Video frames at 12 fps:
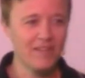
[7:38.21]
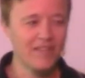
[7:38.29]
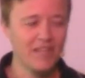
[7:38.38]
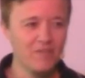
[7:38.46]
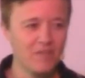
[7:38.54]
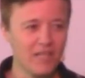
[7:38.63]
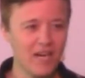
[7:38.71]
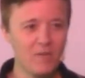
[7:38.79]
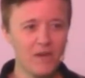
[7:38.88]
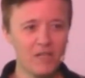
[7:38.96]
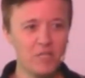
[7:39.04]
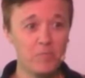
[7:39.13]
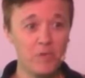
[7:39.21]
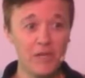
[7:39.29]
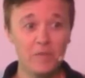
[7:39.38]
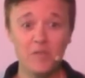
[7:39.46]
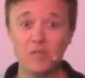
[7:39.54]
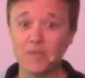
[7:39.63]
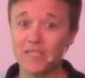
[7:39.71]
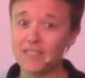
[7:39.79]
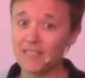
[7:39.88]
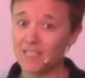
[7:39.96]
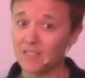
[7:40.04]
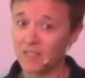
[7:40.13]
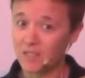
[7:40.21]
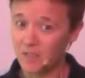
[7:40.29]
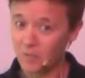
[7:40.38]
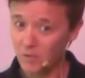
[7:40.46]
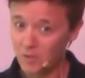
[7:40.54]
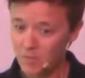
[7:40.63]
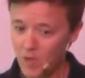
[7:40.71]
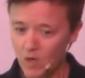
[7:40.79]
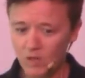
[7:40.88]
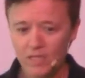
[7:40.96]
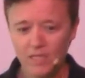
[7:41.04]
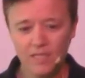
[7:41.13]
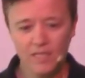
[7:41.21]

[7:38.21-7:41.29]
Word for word: And thankfully, I ran a sprint, which means the distances were small.